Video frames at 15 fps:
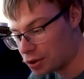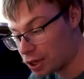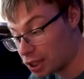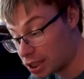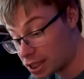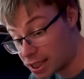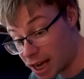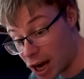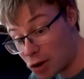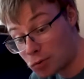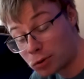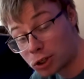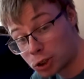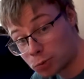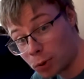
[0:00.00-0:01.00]
and it's now
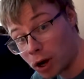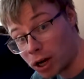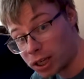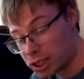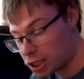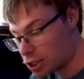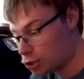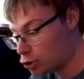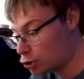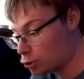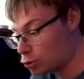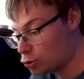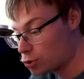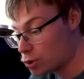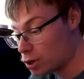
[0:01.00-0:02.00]
responding
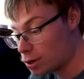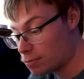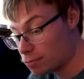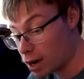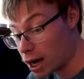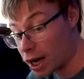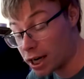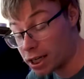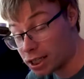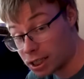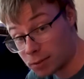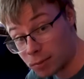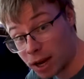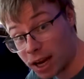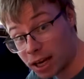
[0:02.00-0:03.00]
to my
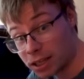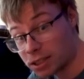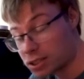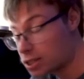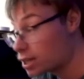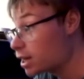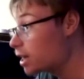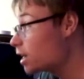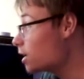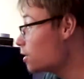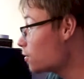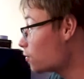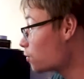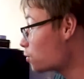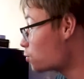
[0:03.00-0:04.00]
commands
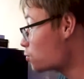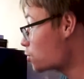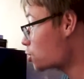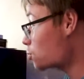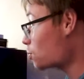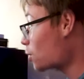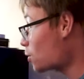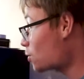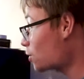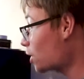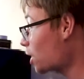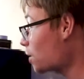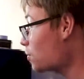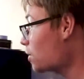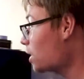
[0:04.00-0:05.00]
through this
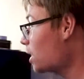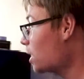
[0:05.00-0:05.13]
program.